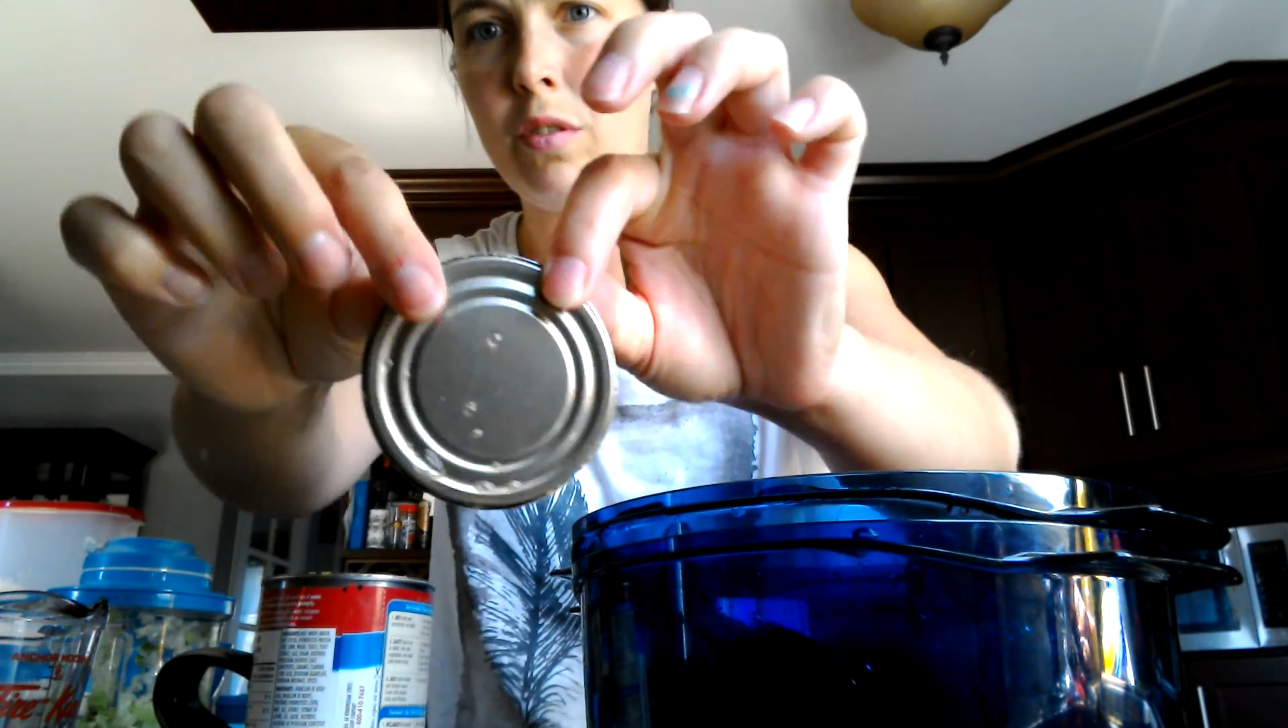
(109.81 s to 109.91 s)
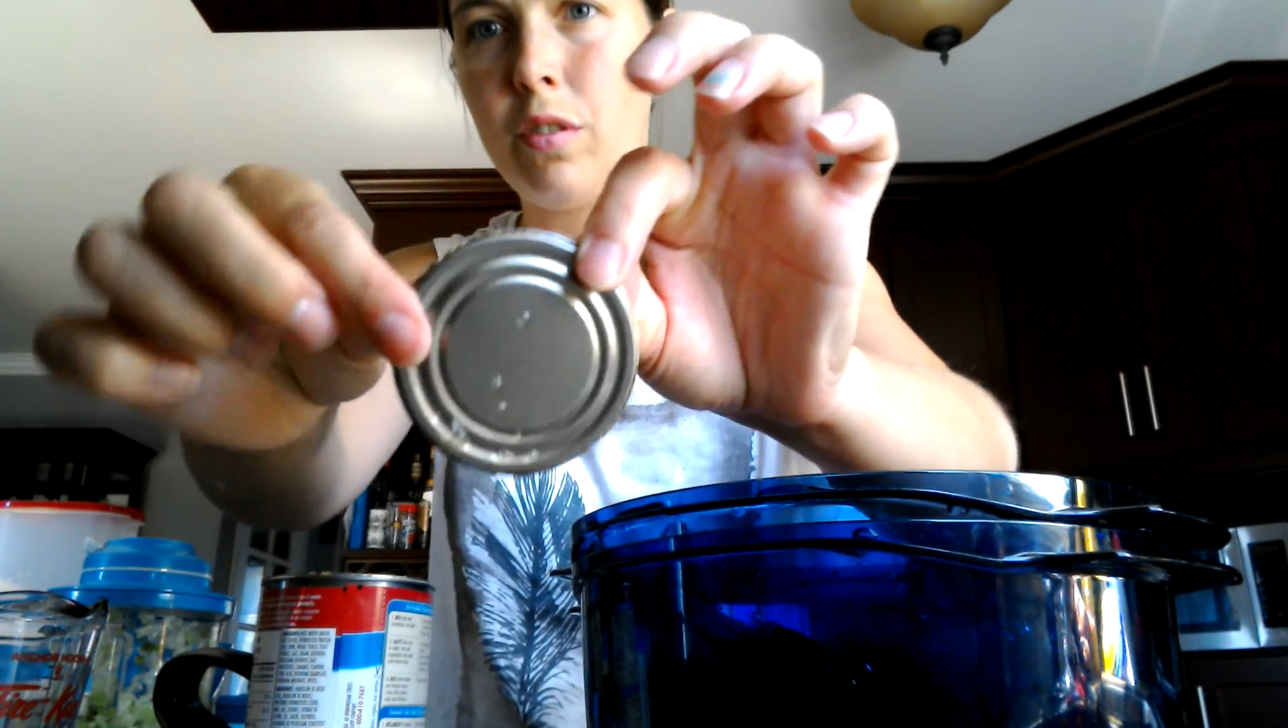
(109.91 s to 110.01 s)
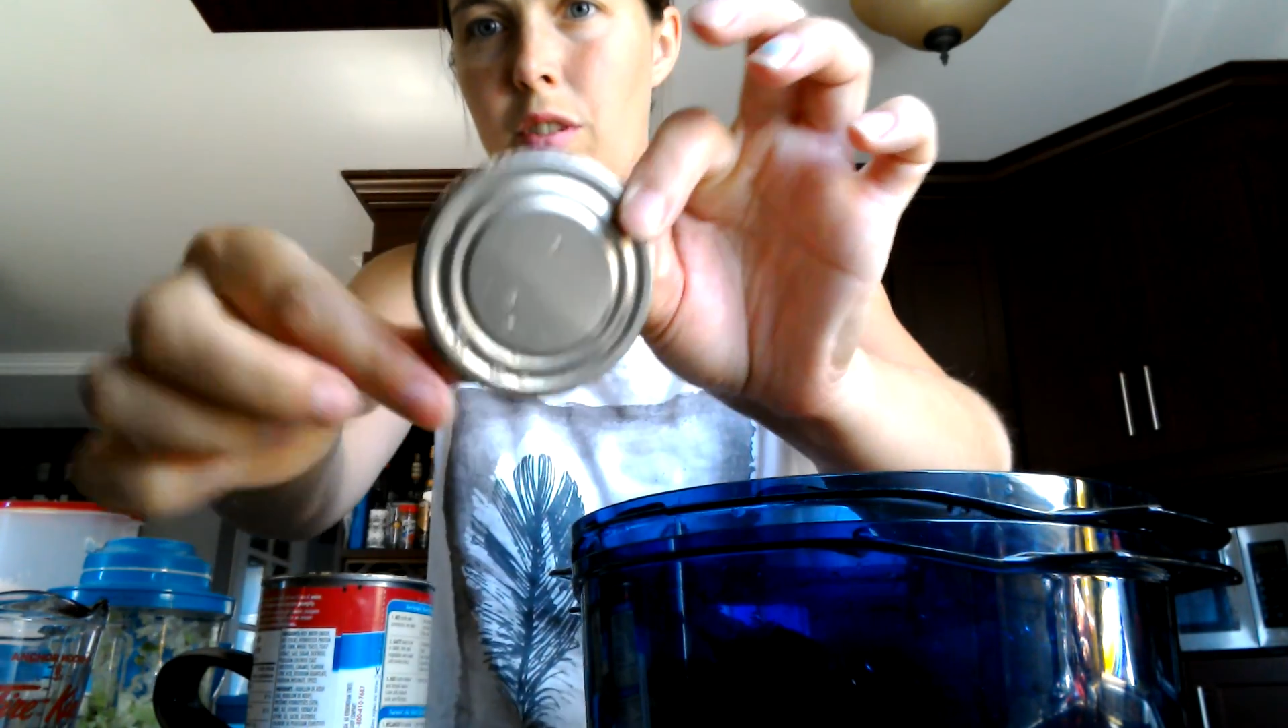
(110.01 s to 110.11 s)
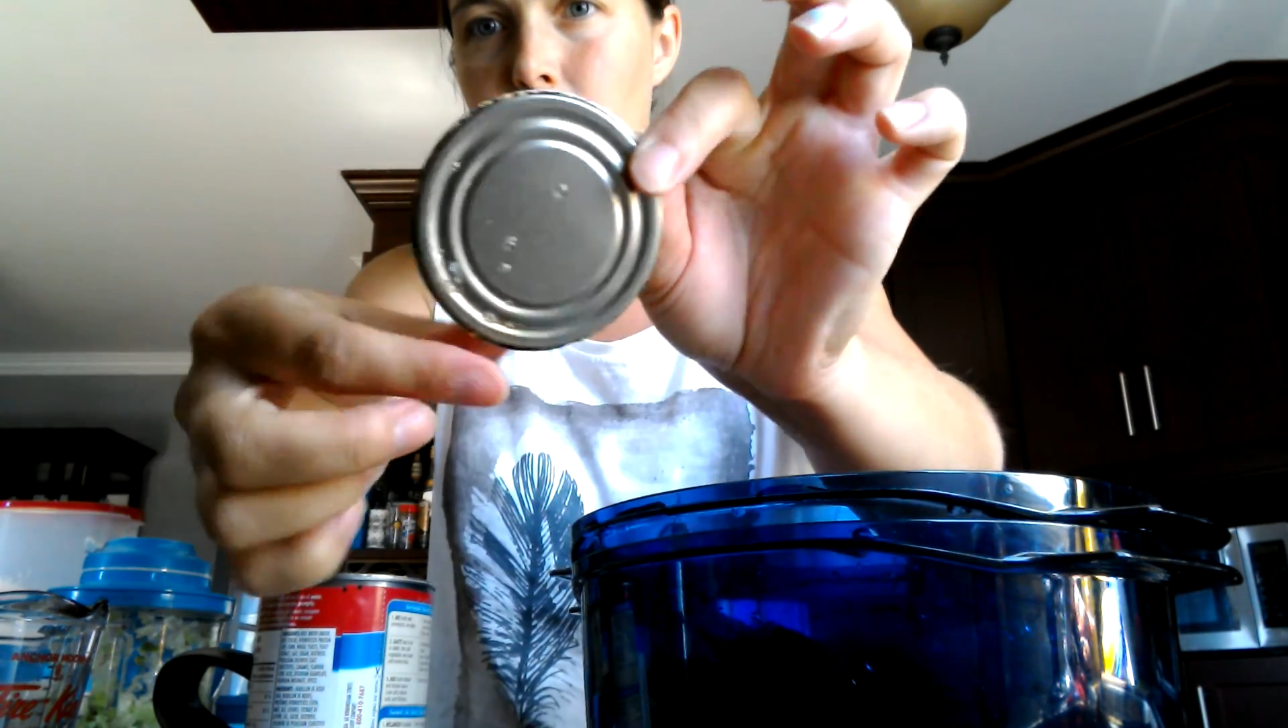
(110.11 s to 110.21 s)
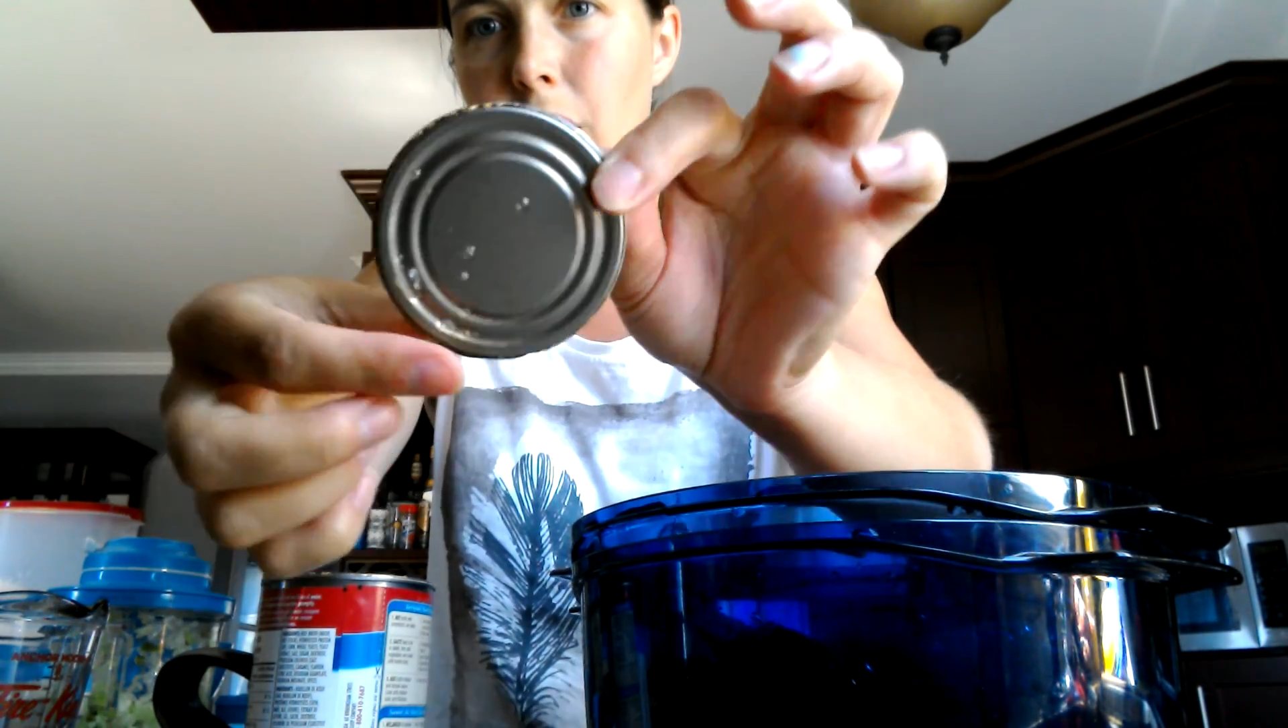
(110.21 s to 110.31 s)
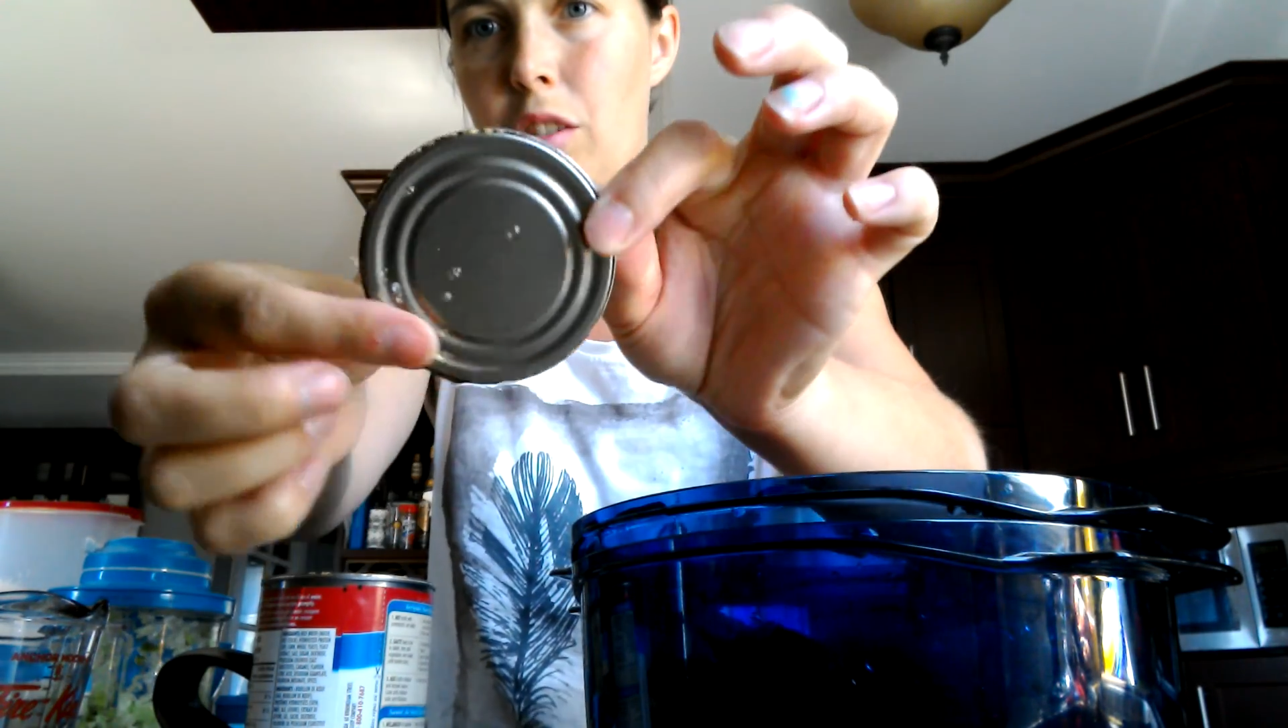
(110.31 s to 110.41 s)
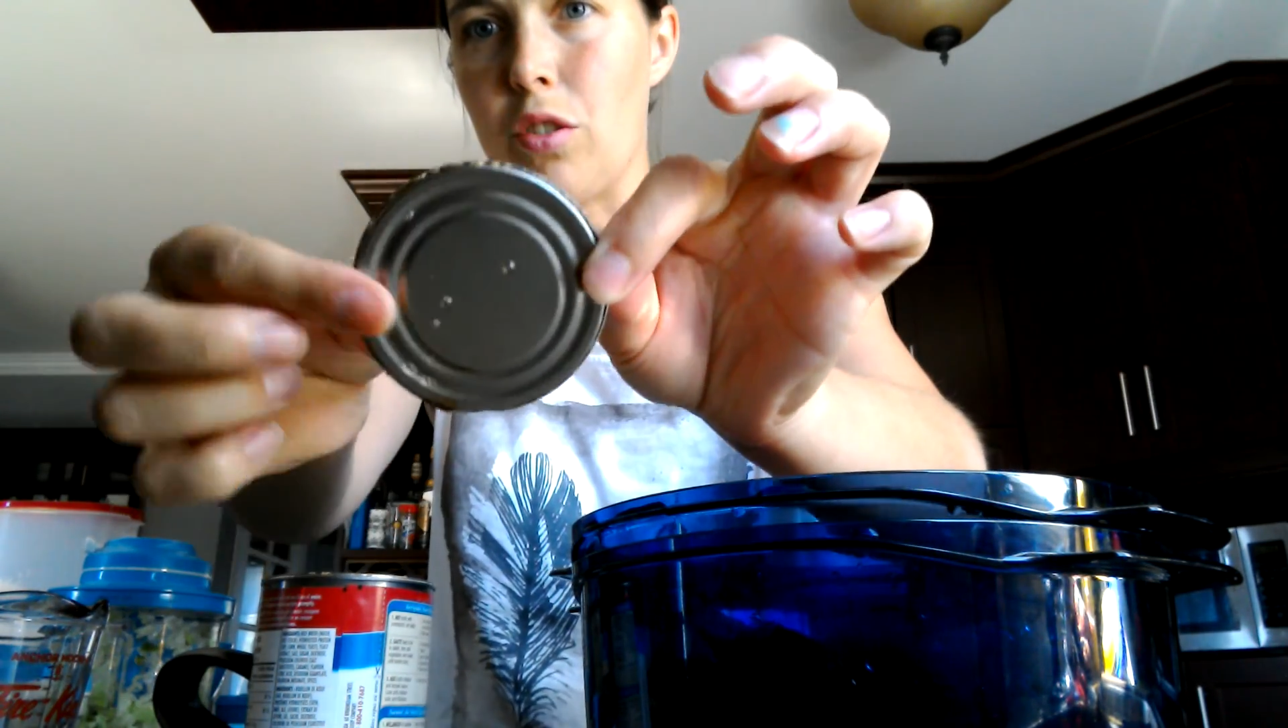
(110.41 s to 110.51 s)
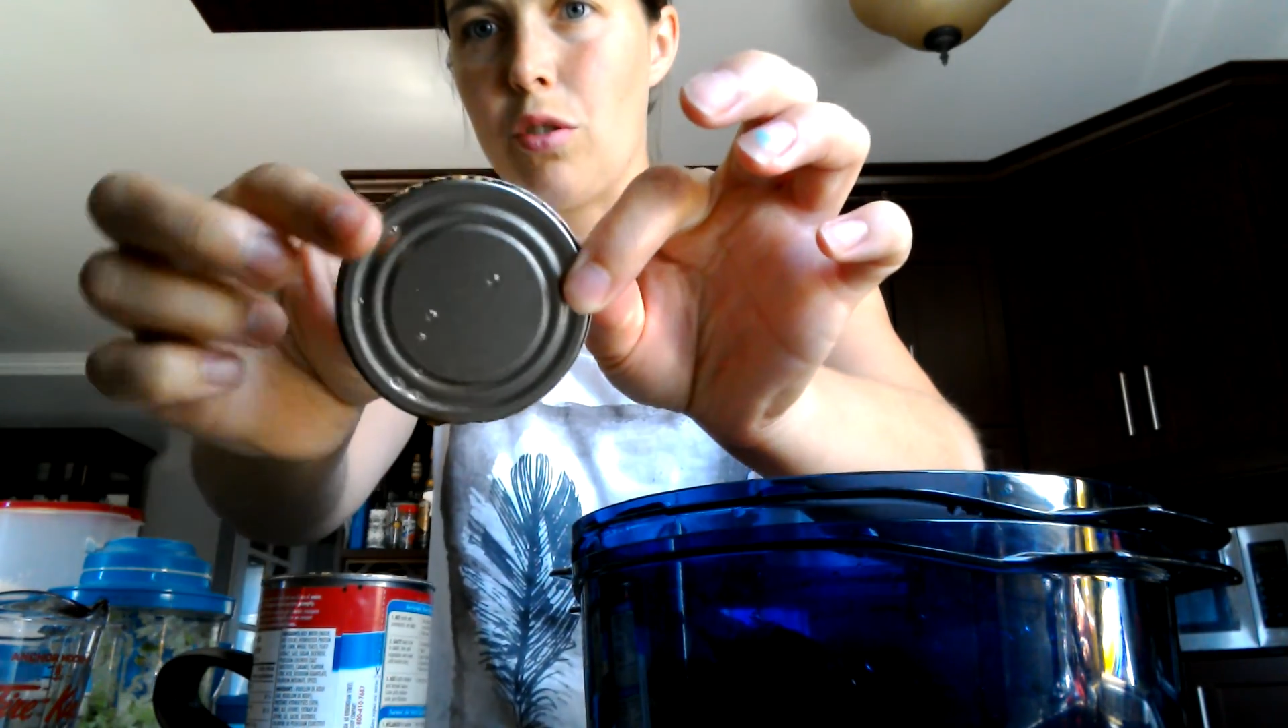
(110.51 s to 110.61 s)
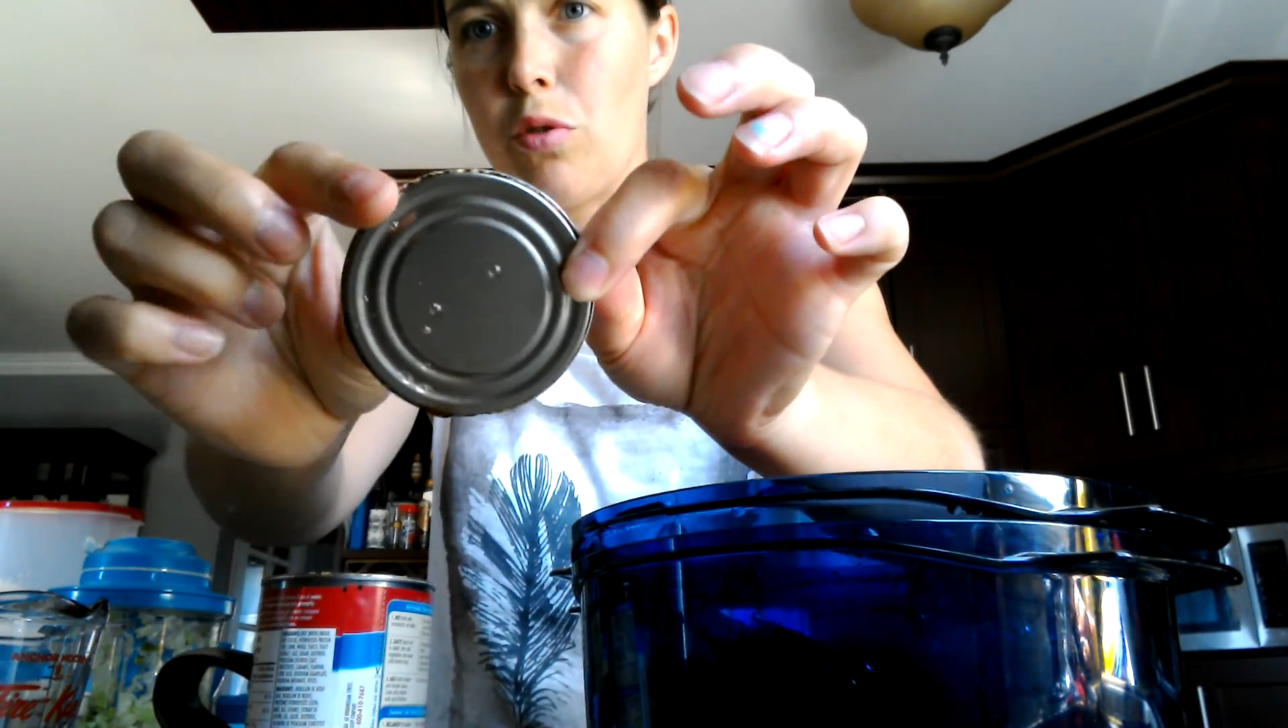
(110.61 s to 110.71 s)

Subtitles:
so that there's no